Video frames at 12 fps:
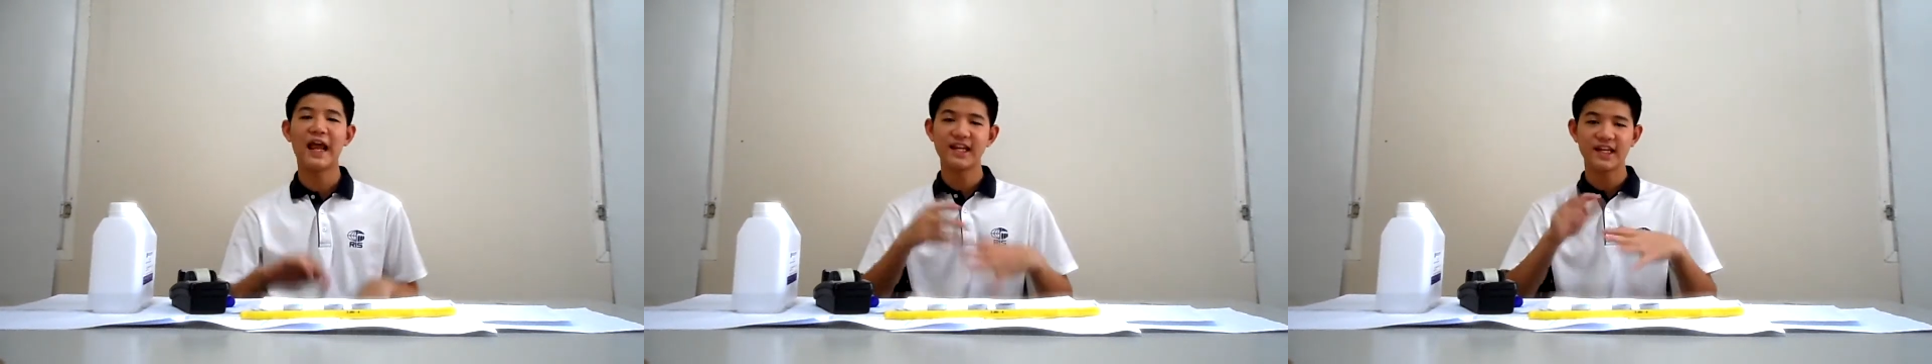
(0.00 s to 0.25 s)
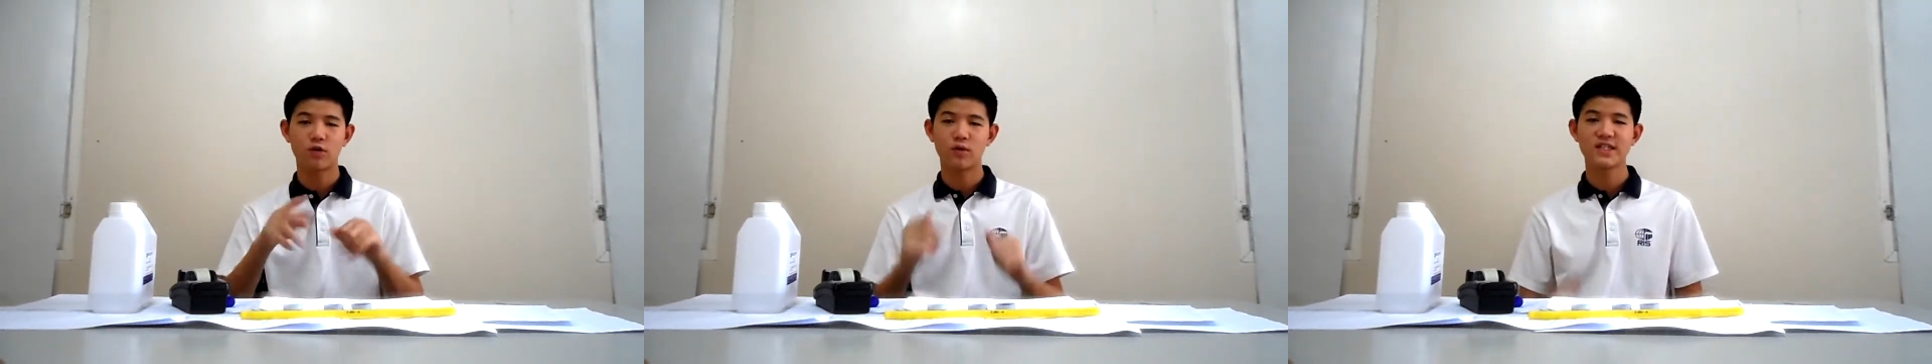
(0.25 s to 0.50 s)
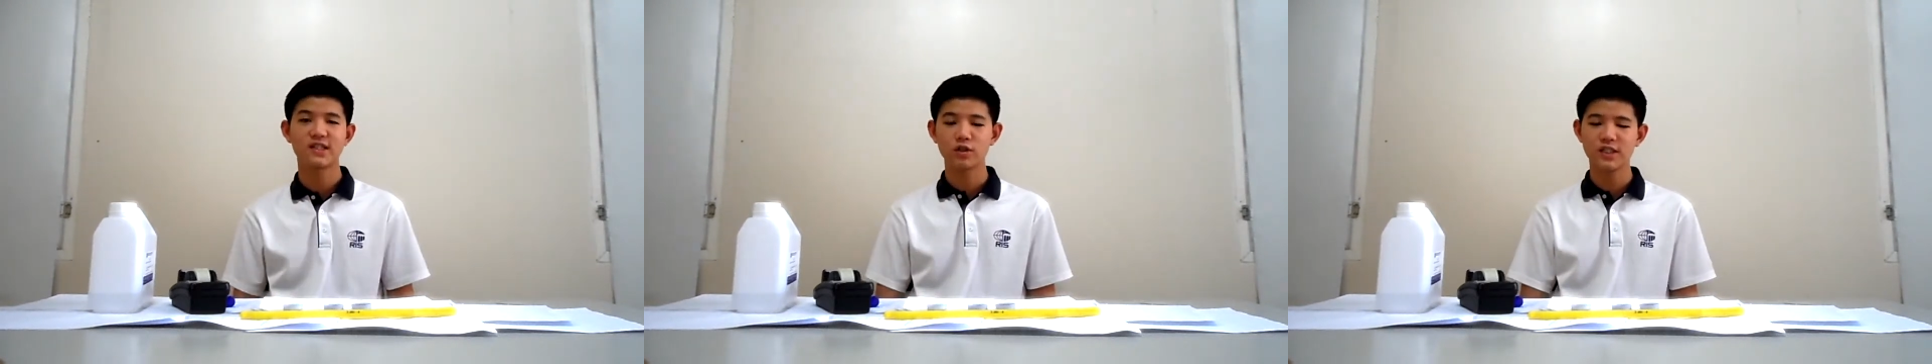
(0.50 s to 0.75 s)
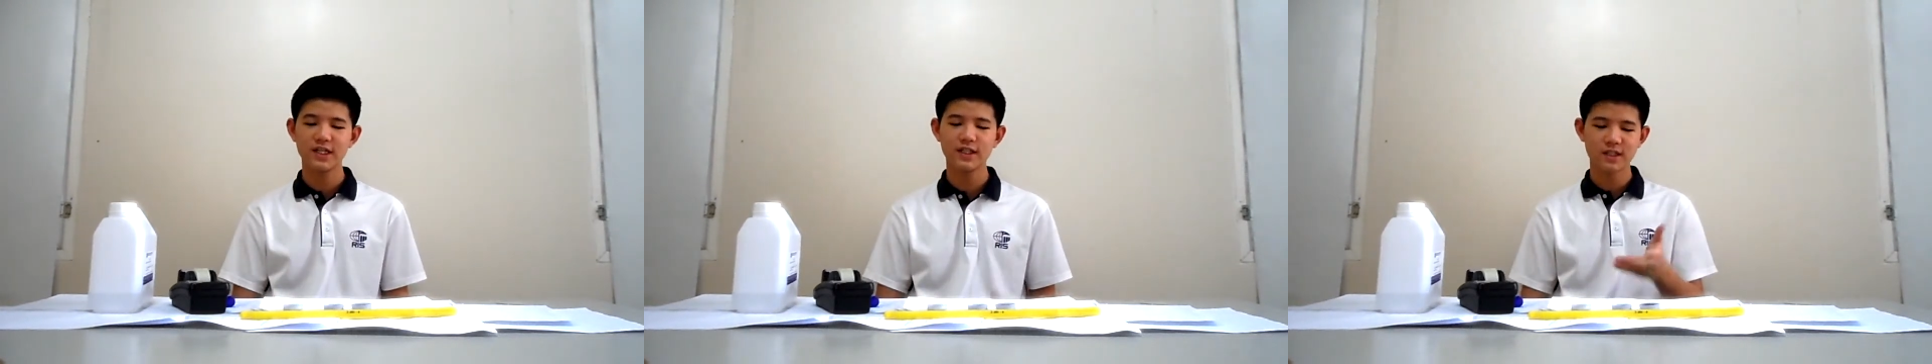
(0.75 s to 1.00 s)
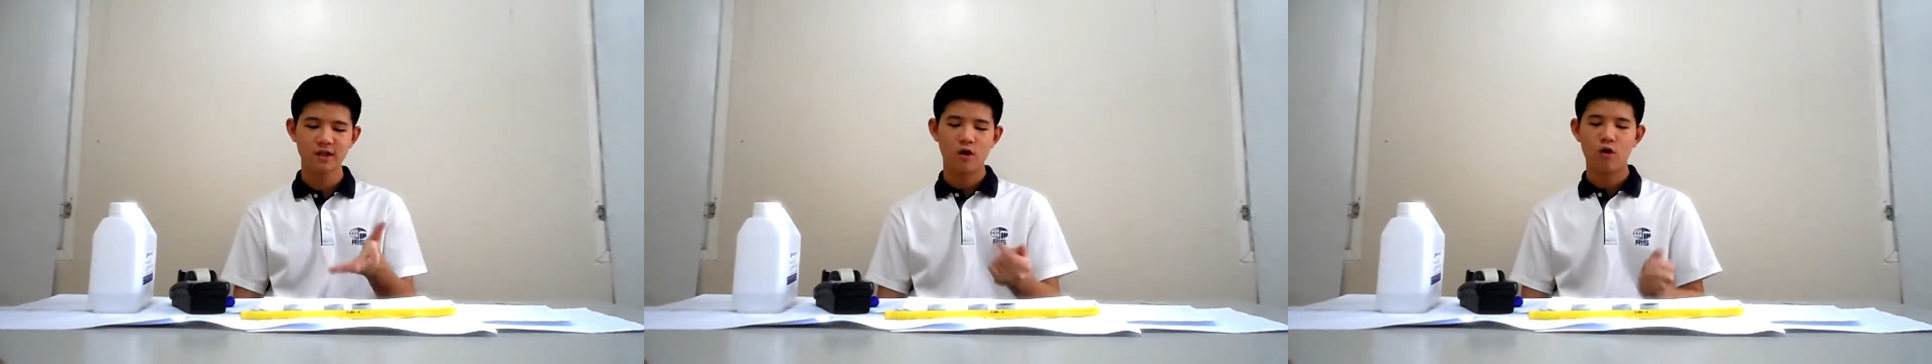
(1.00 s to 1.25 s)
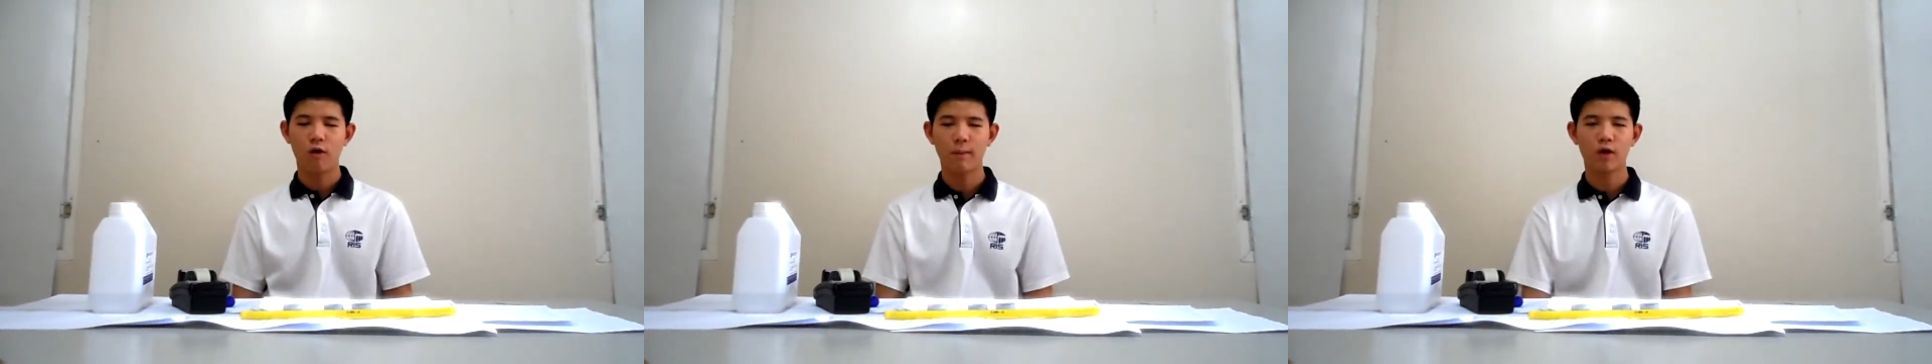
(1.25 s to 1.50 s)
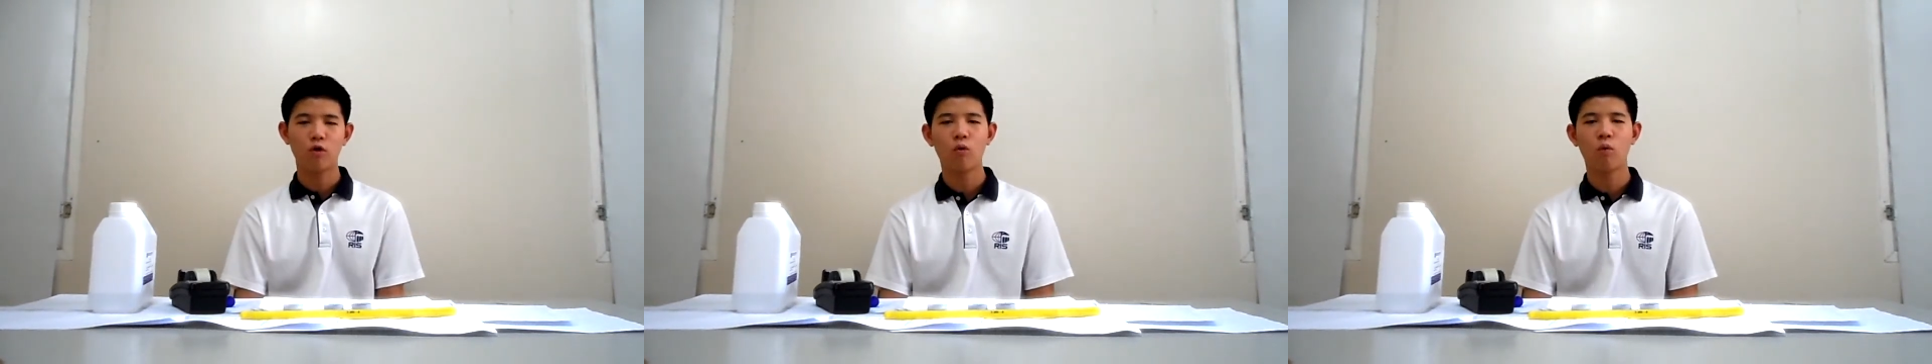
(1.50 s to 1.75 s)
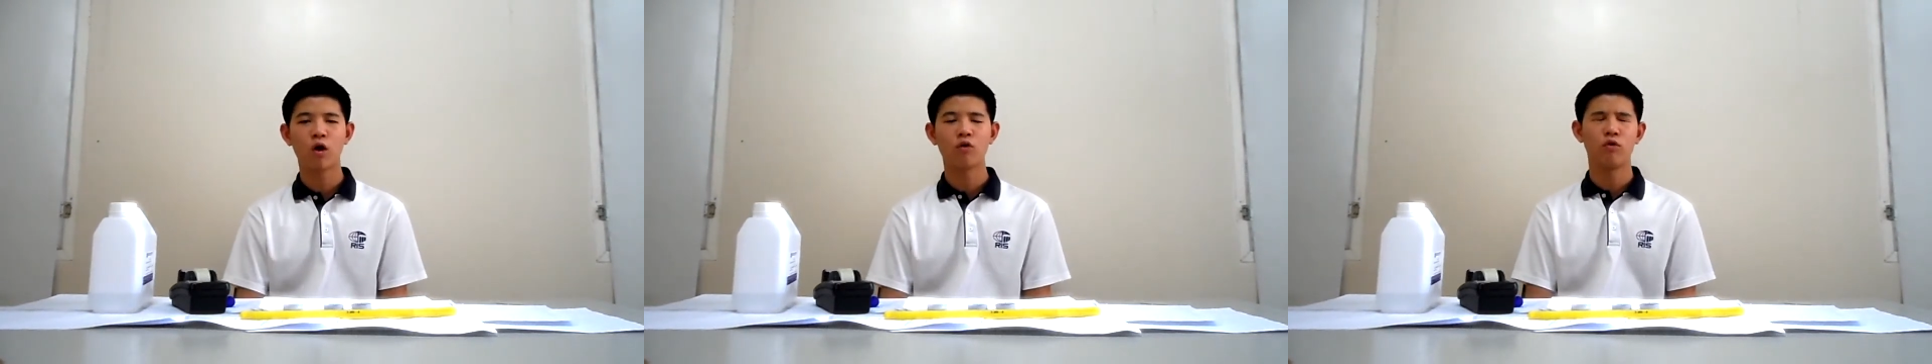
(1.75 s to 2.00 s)
80 degrees Celsius, while my
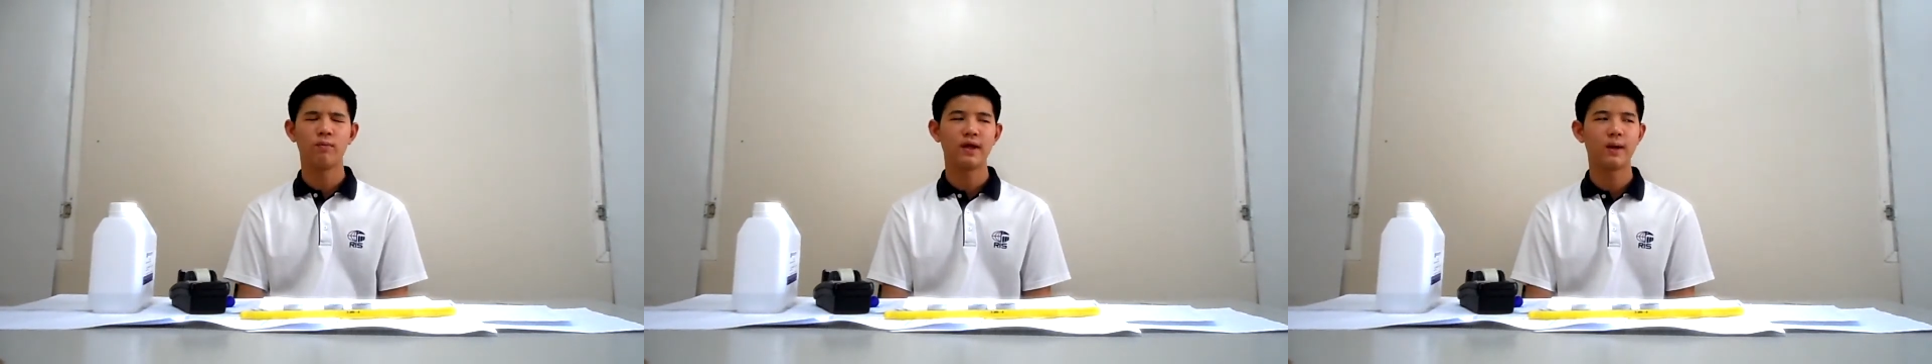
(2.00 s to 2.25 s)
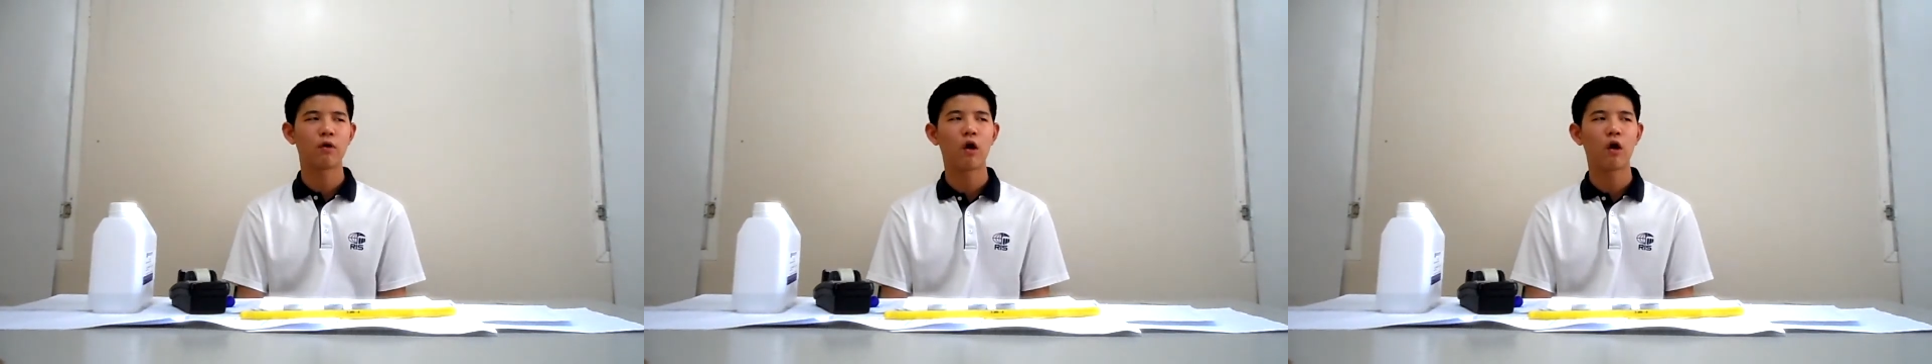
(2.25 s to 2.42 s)
cold water will be